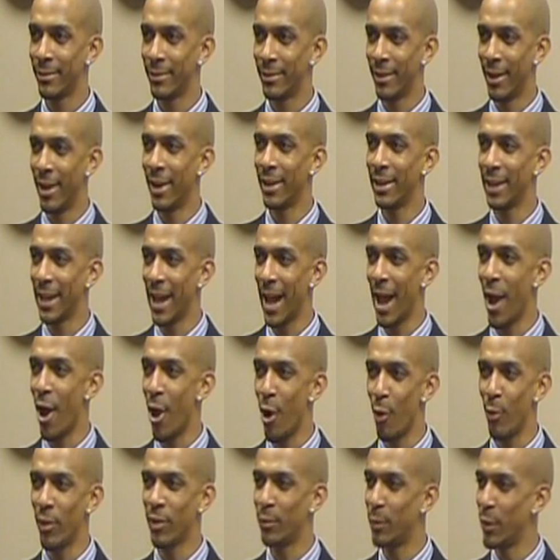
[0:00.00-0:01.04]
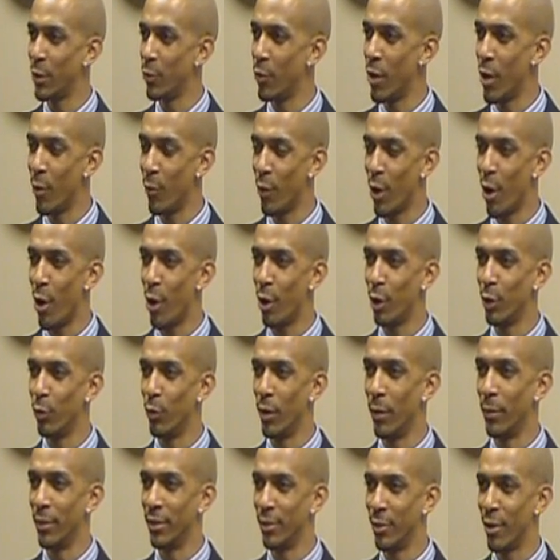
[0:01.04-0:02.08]
The ugly guy always be the one with all the
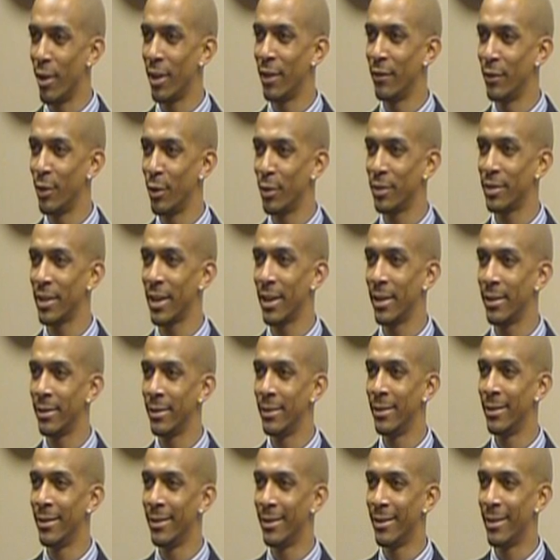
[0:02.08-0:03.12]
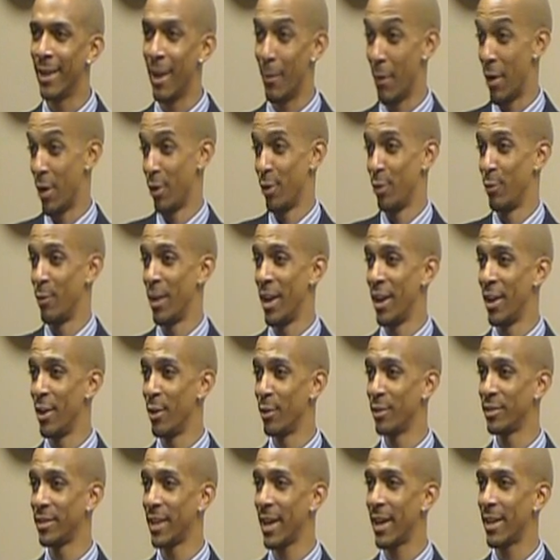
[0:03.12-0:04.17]
women. Y'all ever notice that? Am I the one that
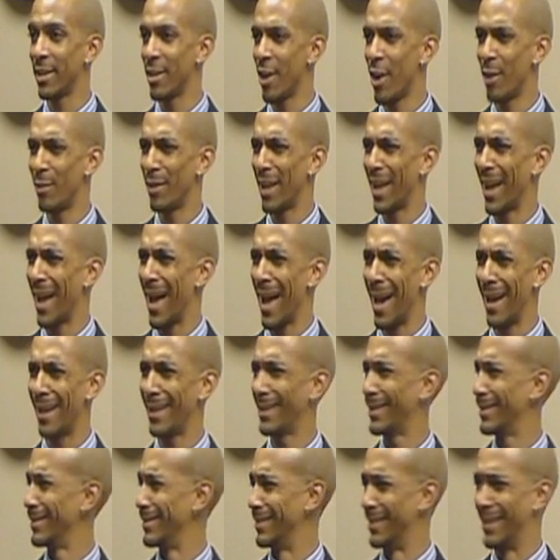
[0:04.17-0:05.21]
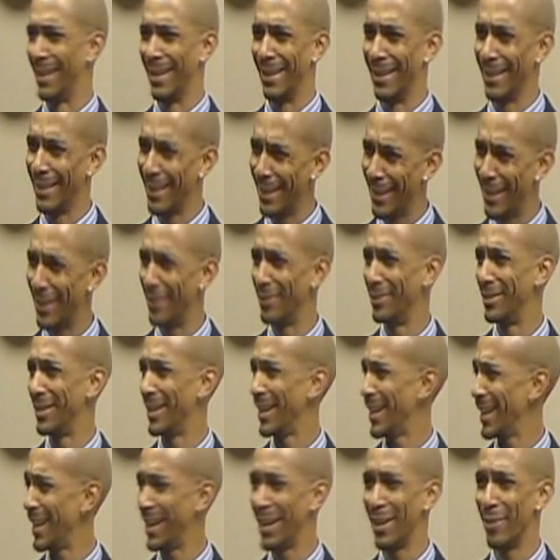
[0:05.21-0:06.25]
noticed that? Y'all be like, huh? You
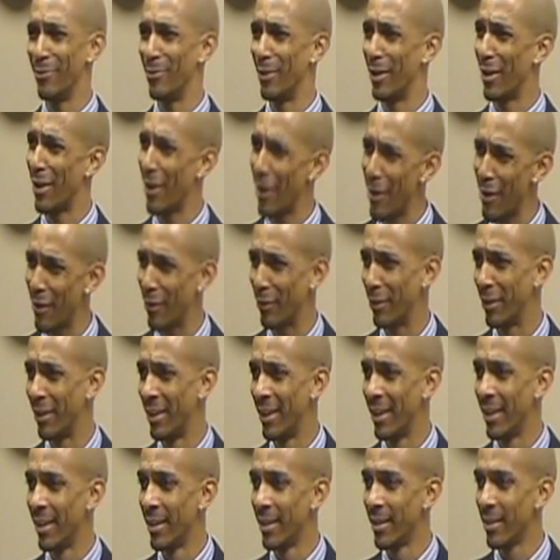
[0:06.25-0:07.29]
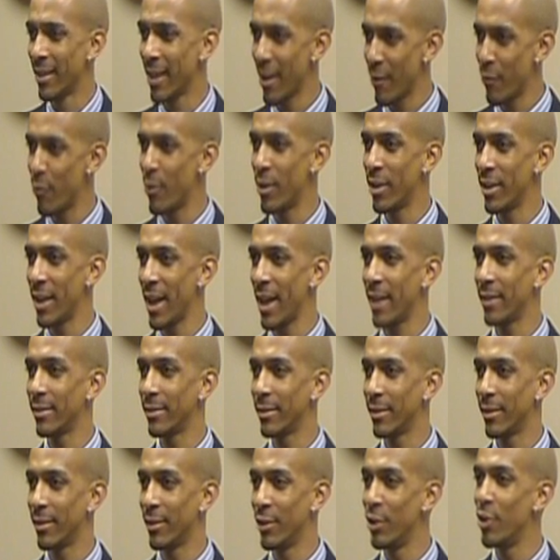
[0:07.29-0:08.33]
didn't get with her. Y'all wanted that?
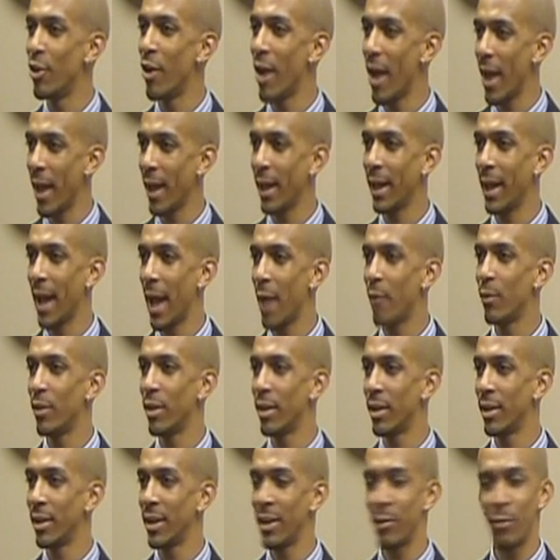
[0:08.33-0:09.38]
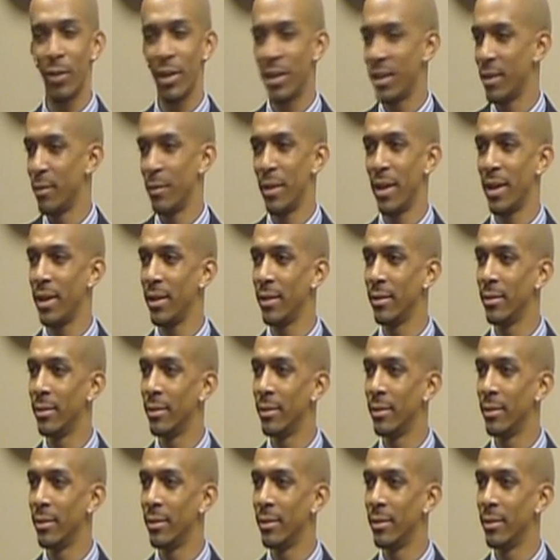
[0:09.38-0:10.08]
You know how he got why? It wasn't the money.